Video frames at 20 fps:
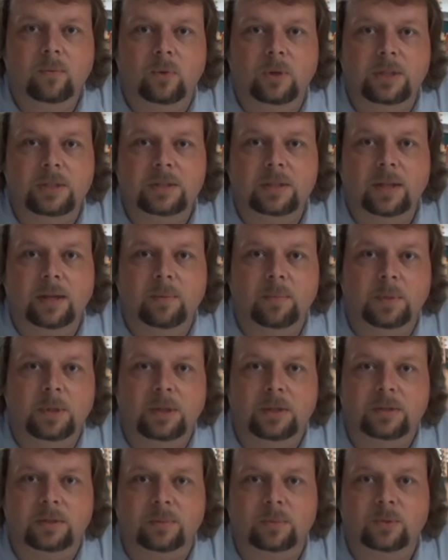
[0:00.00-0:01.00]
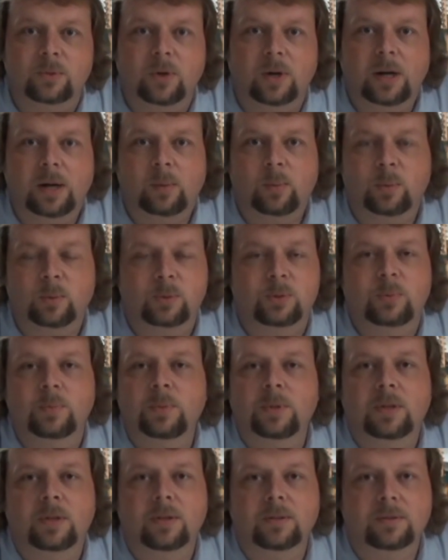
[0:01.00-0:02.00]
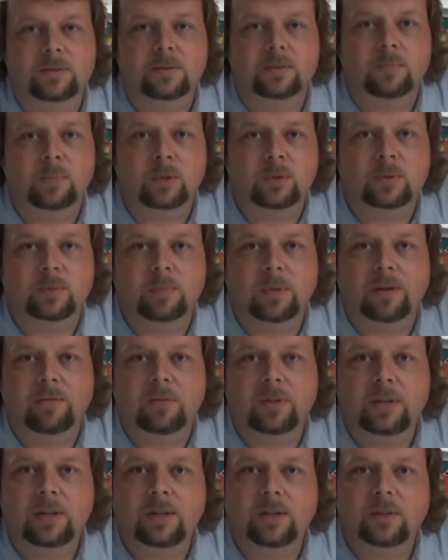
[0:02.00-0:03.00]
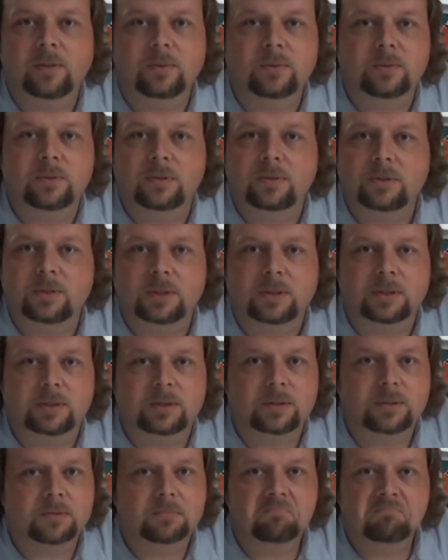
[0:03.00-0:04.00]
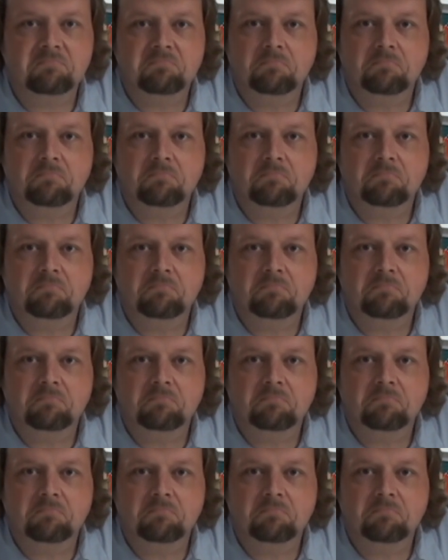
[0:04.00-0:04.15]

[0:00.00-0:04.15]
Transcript: reached that many subscribers because most of my videos are just